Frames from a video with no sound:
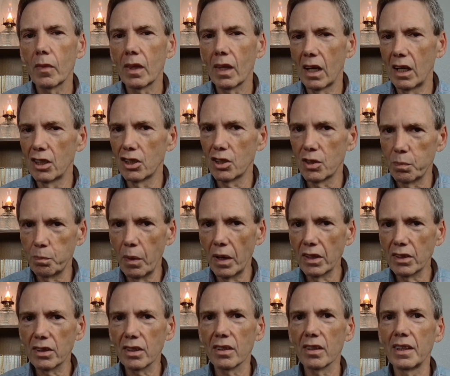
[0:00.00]

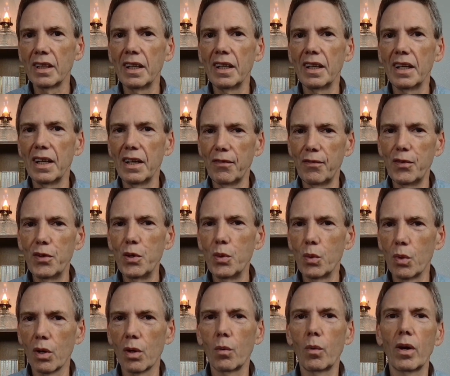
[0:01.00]
especially if you
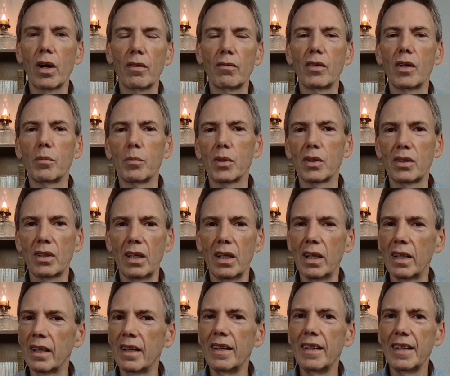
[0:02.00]
were aware of number
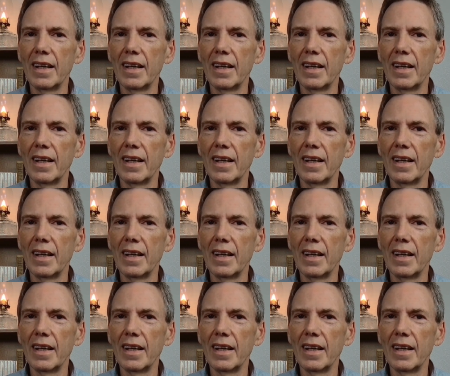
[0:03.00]
10.